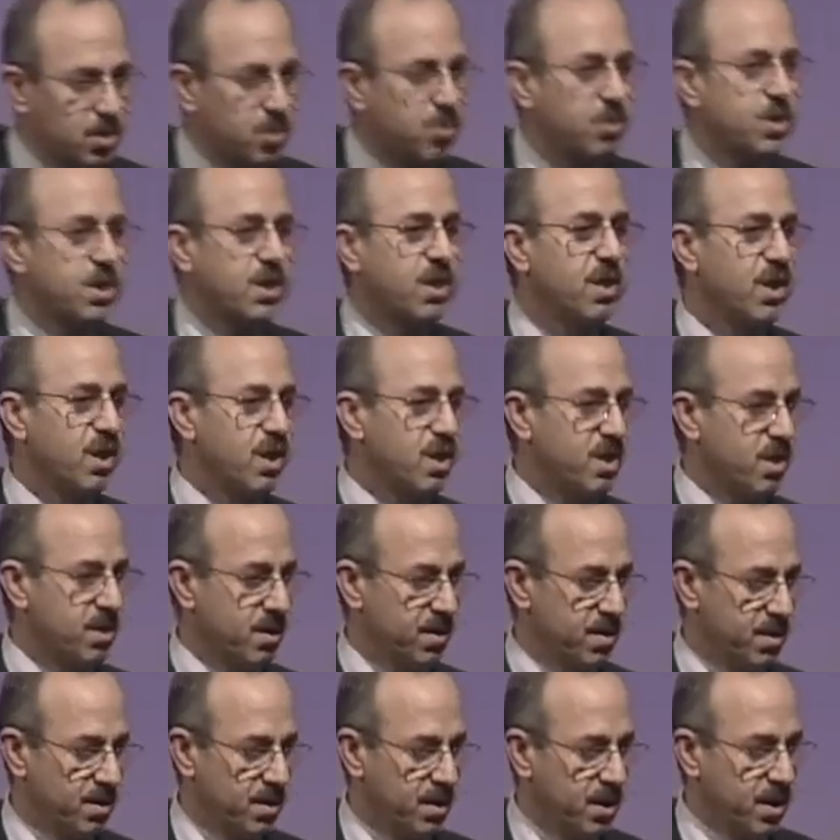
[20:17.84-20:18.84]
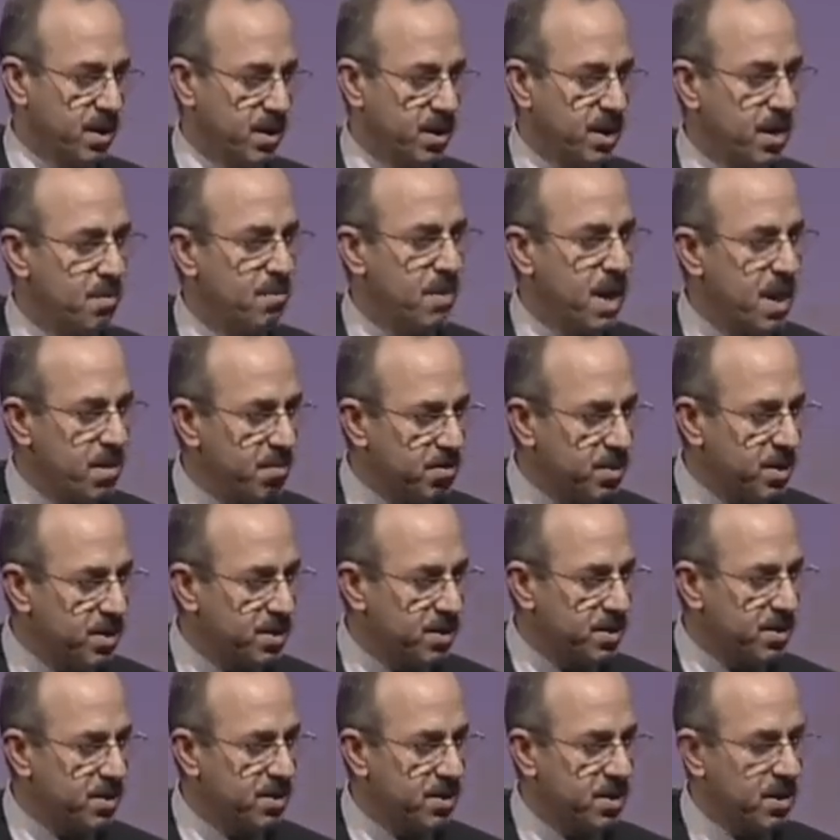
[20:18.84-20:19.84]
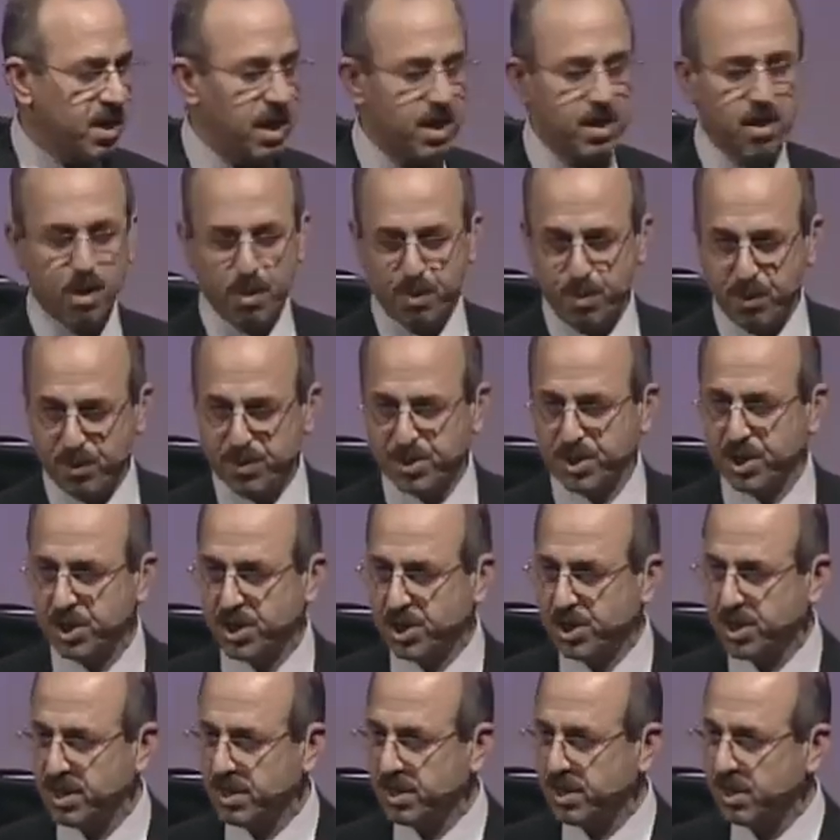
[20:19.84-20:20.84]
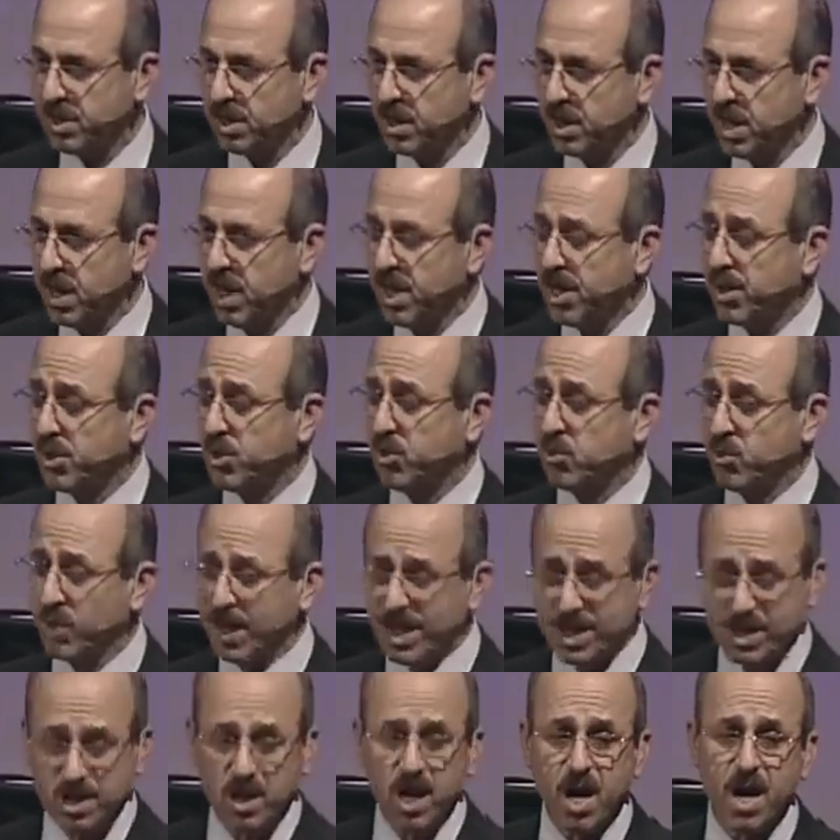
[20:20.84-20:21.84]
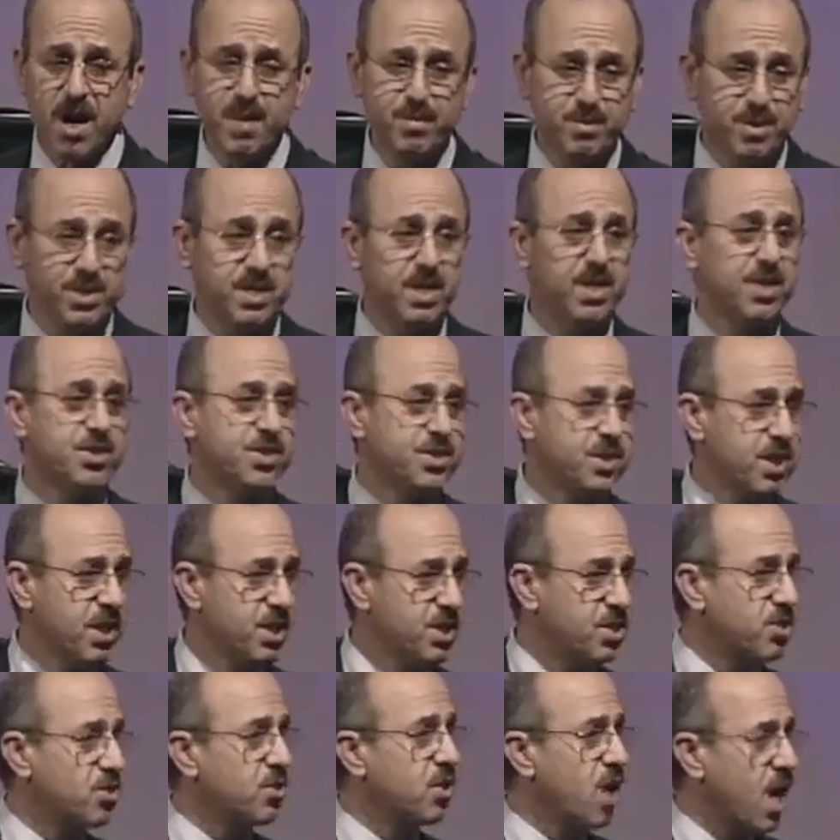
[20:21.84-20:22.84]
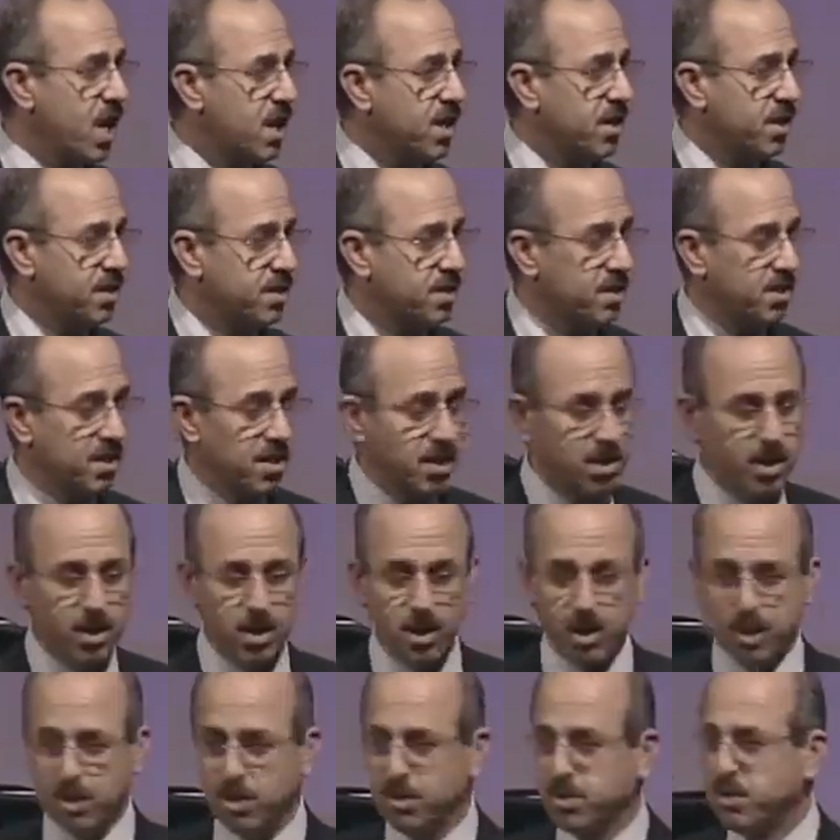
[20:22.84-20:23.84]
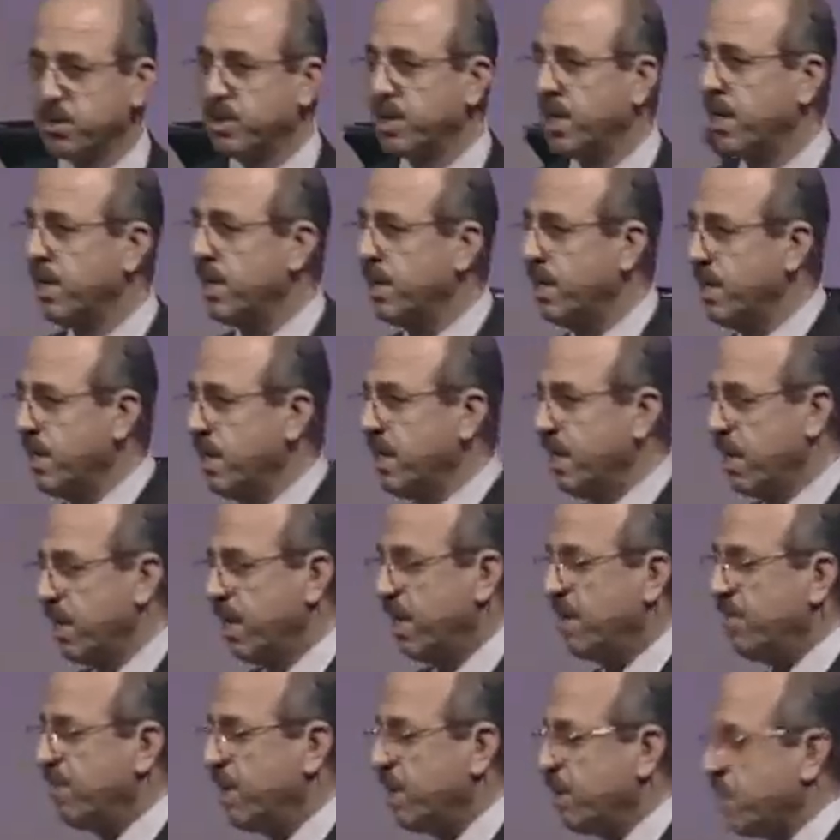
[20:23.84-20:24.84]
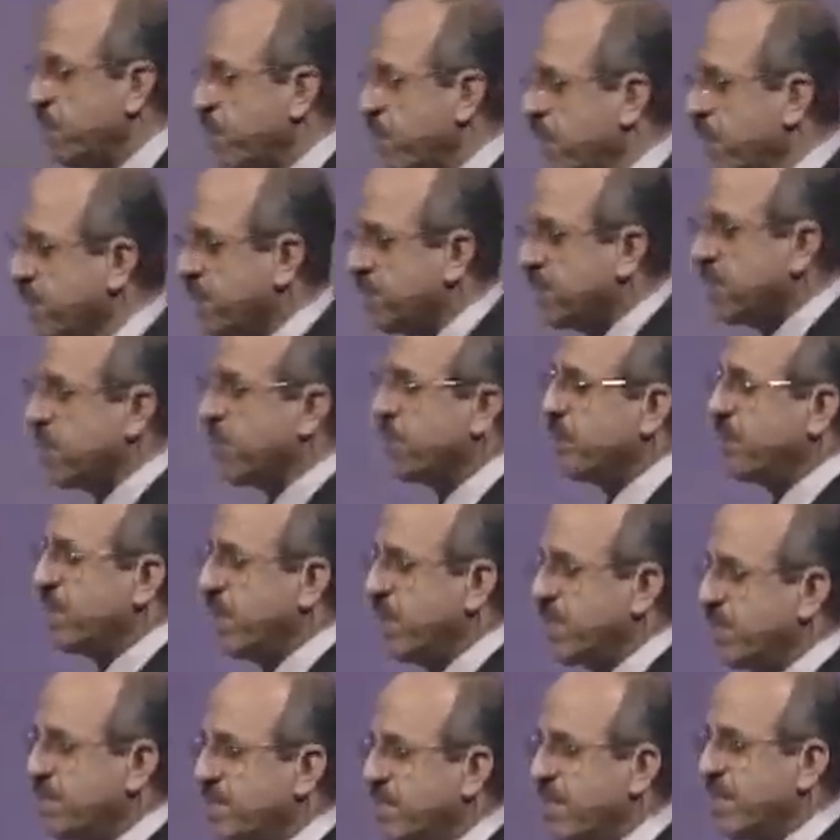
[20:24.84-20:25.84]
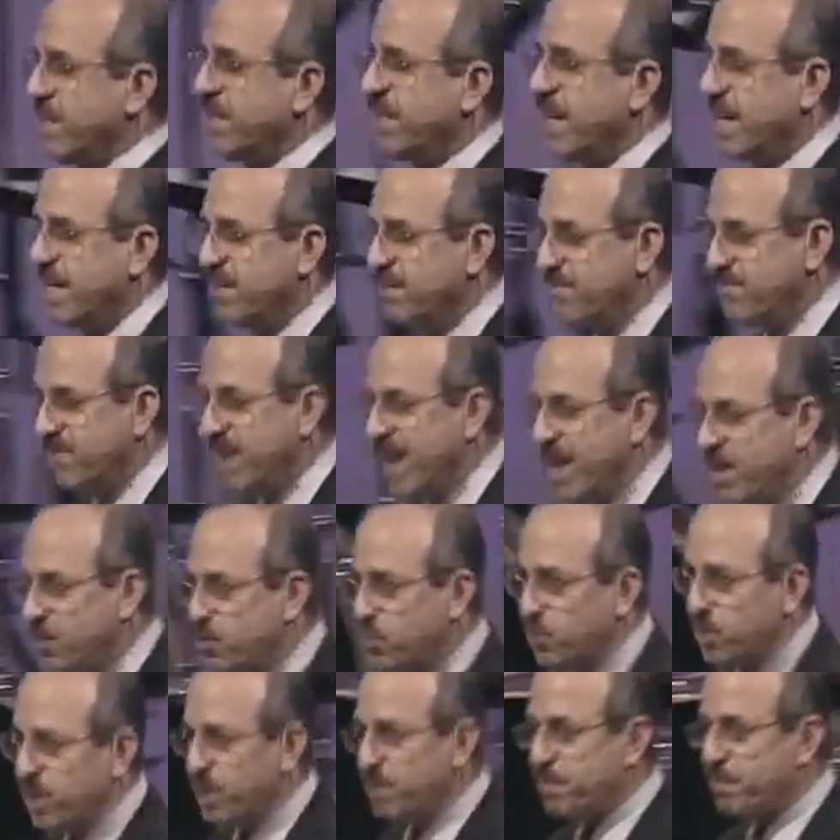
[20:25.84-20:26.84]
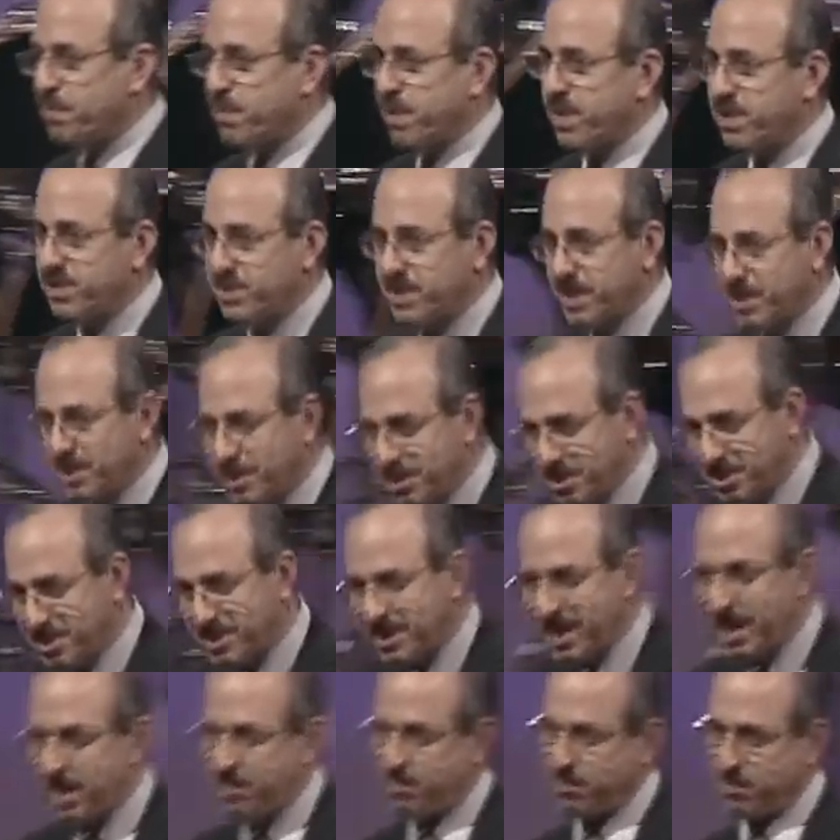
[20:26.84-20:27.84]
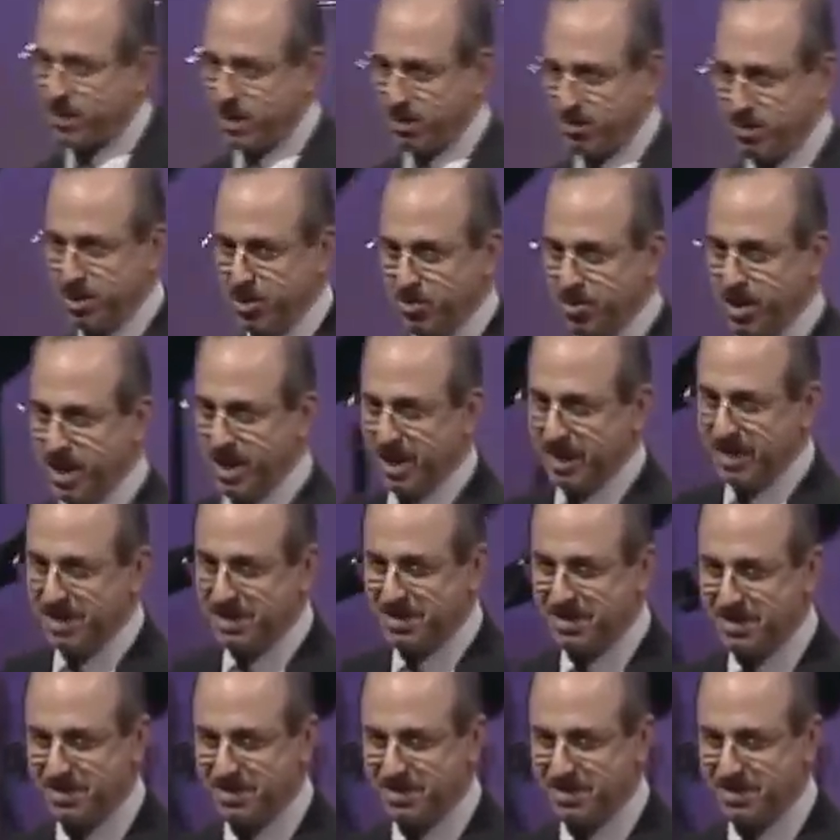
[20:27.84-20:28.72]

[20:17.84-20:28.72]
to kill the members and oppositions. 3 times they sent rockets to the living place of president, and eventually president escaped from Iran.